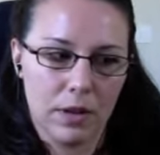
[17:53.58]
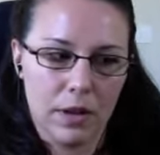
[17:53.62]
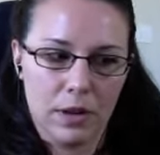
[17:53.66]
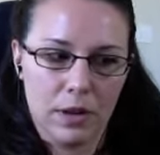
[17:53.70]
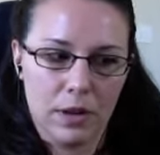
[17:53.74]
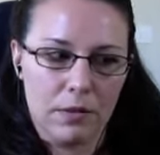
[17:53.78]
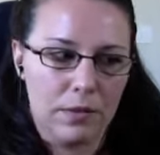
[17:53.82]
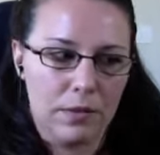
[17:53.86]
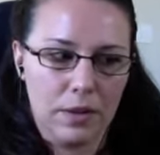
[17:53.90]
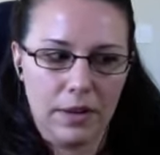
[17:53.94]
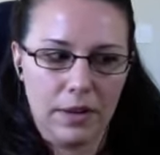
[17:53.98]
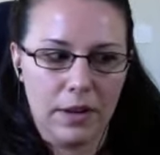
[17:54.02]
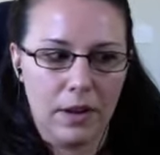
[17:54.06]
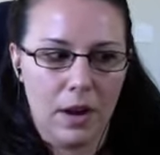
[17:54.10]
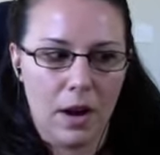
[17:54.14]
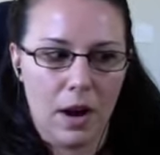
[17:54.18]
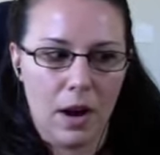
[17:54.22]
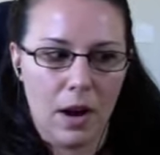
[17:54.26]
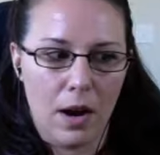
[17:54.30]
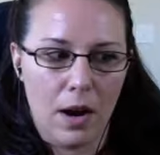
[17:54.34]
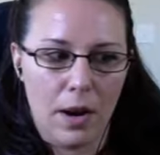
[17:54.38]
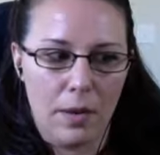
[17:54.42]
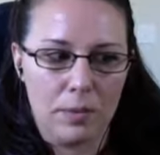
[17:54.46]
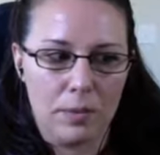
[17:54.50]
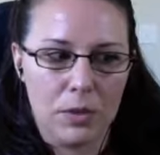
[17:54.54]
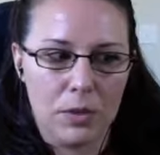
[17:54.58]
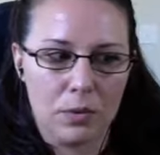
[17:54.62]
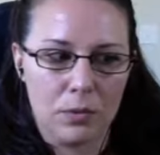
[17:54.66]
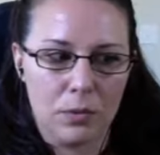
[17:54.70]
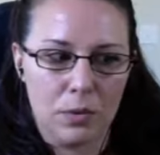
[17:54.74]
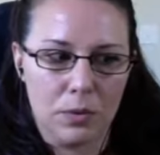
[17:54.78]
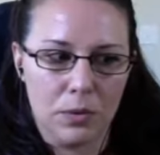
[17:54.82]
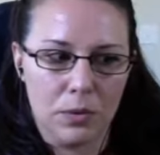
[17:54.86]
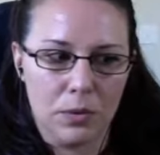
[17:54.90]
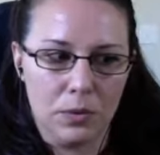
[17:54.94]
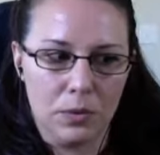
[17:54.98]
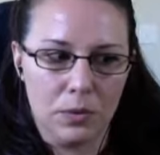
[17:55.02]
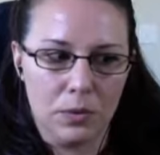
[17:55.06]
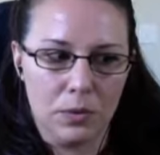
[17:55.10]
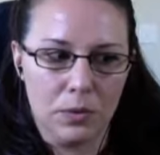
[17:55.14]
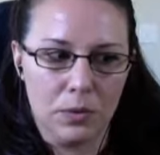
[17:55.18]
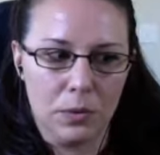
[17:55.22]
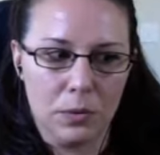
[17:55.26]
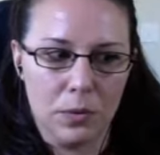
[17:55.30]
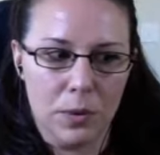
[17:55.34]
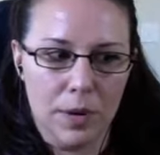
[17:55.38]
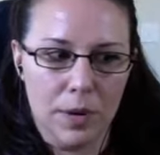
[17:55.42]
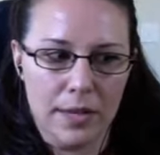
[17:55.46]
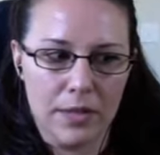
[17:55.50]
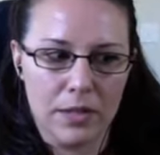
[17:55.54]
like optimal
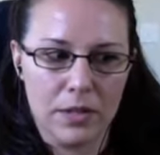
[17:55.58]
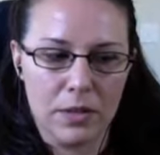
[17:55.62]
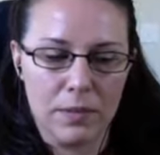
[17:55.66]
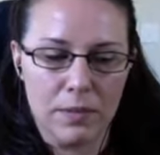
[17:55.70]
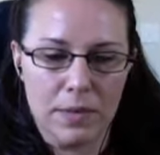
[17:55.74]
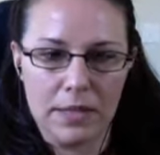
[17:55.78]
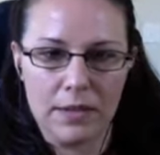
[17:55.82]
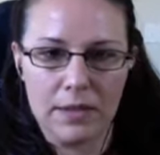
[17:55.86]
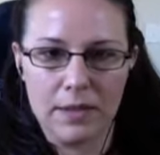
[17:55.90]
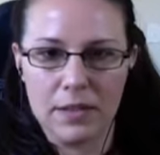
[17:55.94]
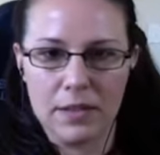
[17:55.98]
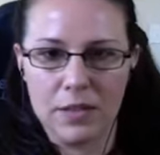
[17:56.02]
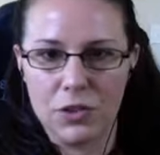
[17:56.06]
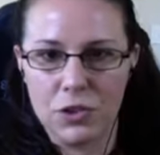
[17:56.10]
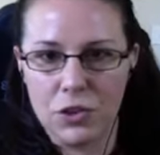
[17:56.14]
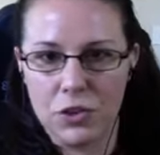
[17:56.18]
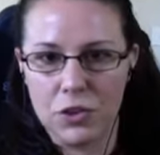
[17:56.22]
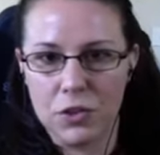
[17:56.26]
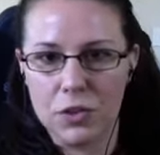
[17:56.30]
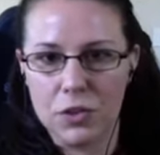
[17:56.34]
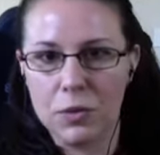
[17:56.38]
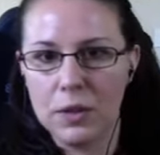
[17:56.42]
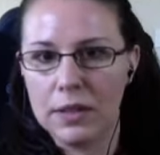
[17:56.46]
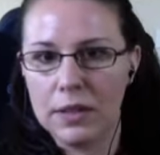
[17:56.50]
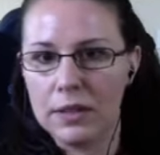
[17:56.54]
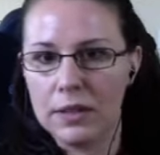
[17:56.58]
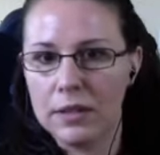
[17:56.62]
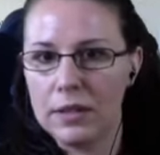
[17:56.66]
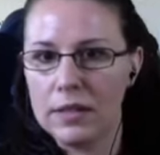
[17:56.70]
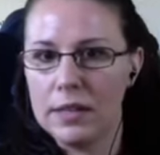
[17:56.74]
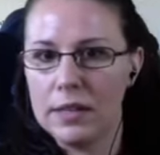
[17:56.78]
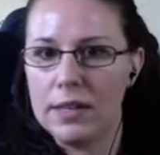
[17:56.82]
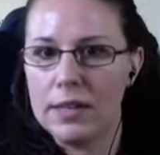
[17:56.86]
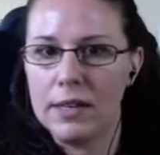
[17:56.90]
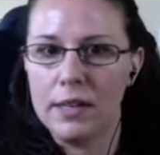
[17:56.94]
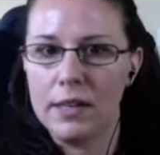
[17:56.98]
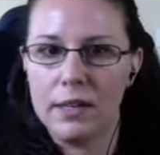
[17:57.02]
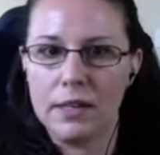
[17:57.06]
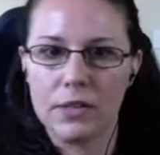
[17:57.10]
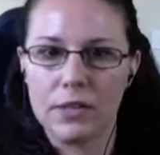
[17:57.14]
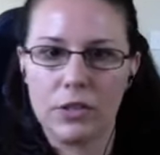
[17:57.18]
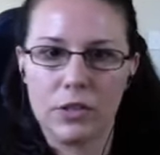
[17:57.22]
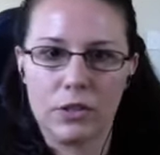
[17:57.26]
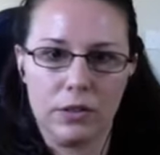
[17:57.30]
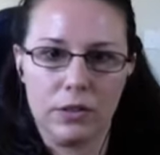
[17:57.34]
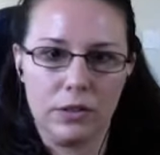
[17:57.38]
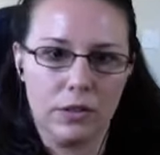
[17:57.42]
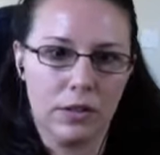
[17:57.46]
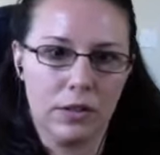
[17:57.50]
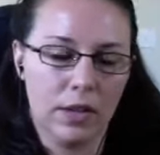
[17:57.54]
way to make decisions quickly,
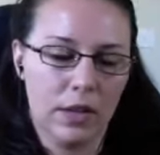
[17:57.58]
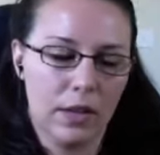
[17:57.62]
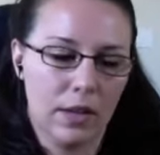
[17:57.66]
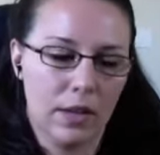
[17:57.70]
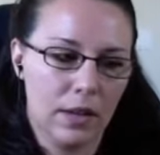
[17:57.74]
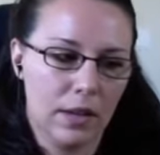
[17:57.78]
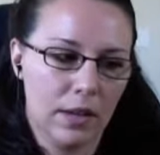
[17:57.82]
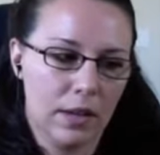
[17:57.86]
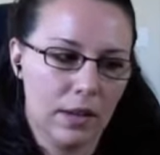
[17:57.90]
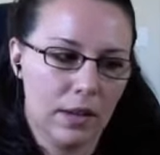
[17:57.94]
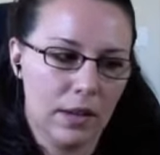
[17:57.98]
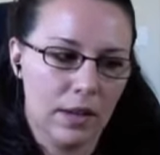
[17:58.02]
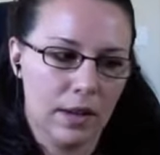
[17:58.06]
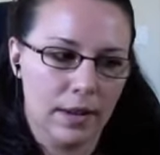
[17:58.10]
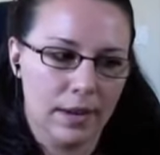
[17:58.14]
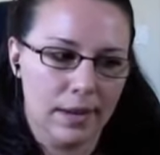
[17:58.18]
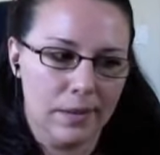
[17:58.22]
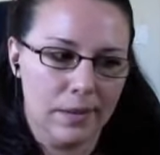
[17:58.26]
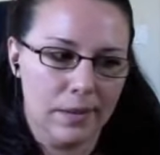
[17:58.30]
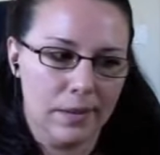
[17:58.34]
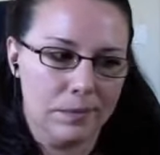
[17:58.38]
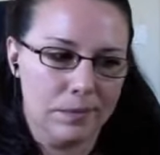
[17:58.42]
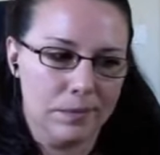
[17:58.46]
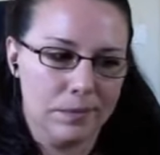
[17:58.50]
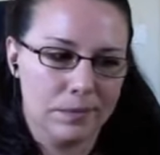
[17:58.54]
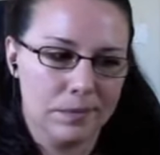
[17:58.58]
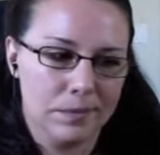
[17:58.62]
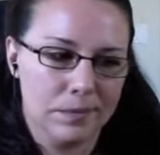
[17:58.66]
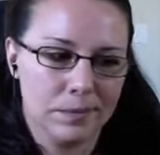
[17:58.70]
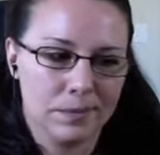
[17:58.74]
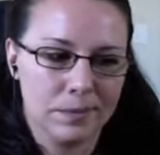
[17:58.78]
to kind